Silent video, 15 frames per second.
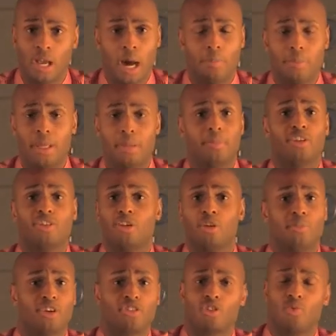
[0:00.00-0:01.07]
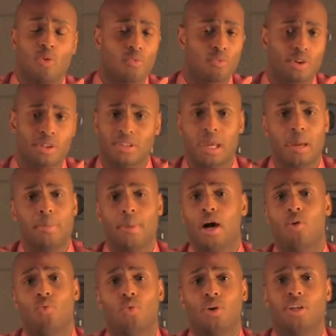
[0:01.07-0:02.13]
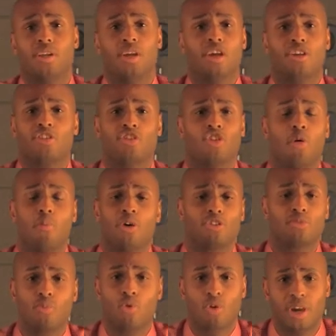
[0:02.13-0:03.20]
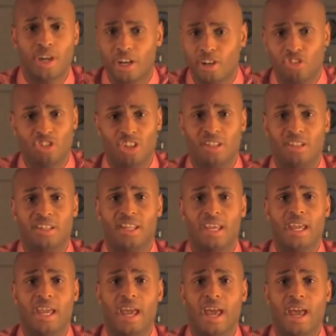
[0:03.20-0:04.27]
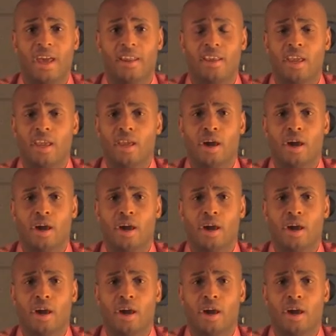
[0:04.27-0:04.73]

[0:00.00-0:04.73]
I mean, the Michigan Wolverines came out with so much more energy than they had